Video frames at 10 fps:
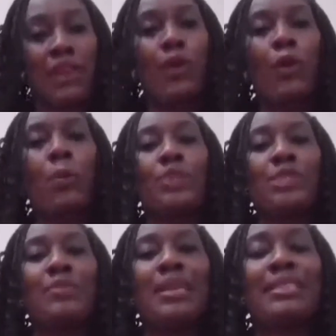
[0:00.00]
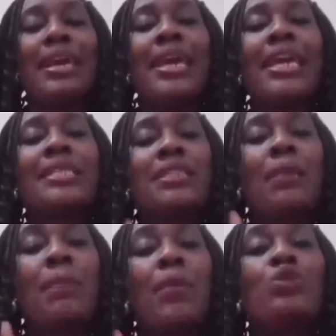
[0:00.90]
accomplishment. It's
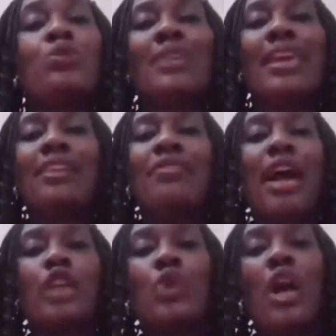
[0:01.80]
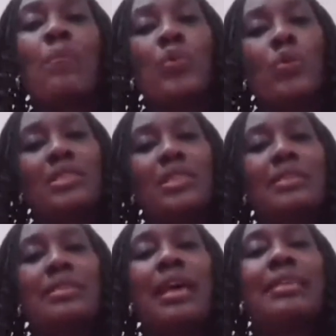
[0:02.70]
supposed to be a gradual
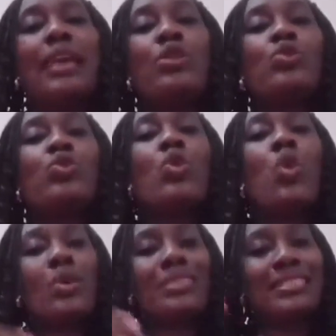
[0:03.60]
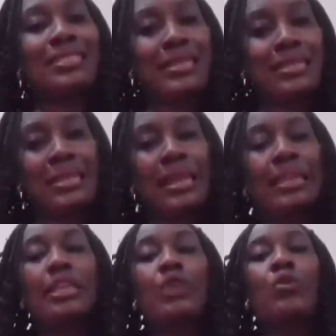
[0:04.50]
process that you do
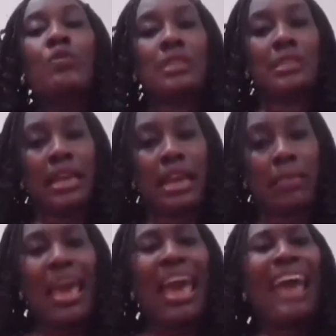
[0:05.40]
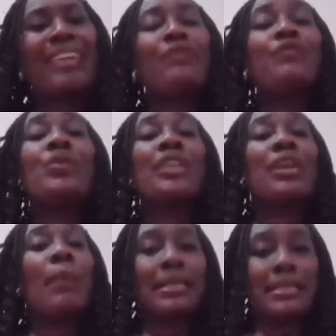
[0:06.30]
consistently over time. And if you
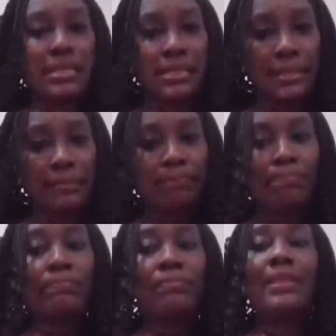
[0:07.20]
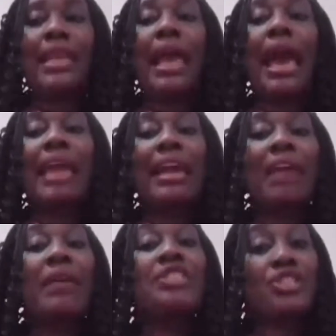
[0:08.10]
keep at it, I
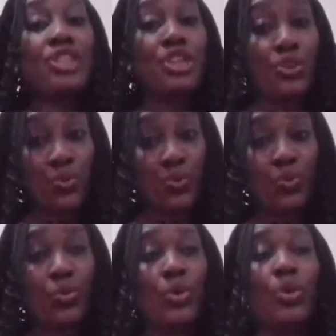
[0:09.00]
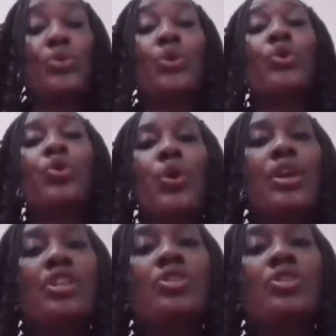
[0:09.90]
guarantee you're going